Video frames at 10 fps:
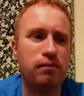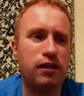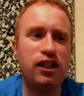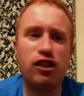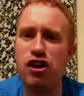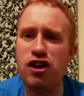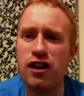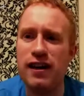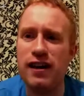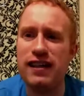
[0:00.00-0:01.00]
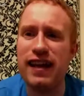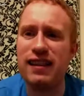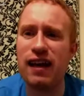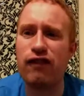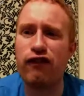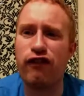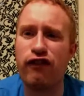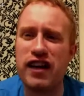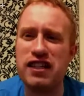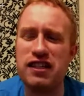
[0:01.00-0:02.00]
You do. You get that
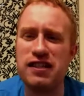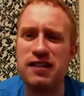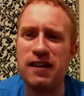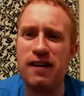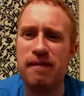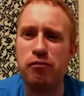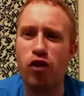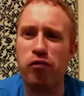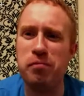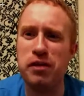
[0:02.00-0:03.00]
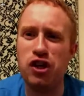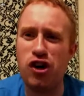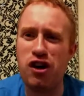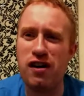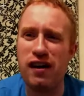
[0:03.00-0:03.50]
freshness of manure.